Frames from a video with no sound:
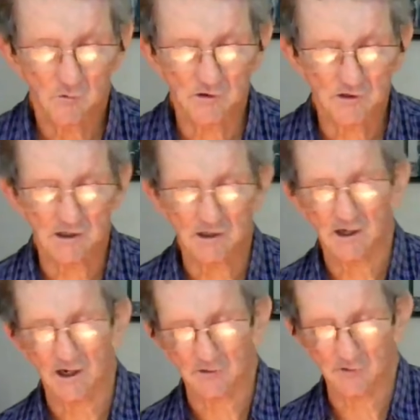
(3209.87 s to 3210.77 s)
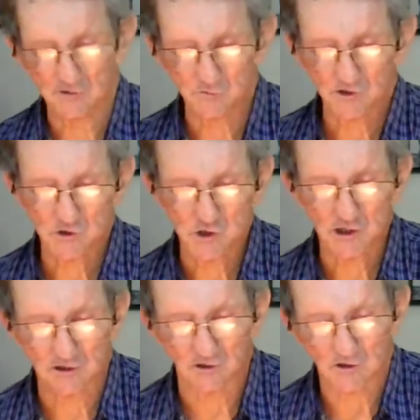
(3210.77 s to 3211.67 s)
with the elevator, with the
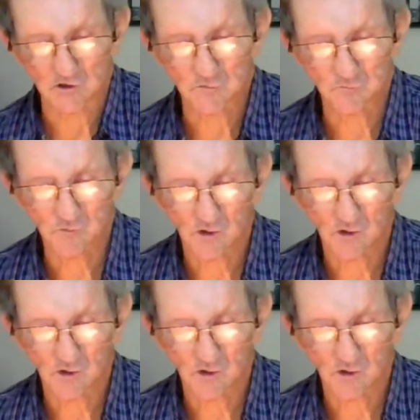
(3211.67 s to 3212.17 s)
G cars.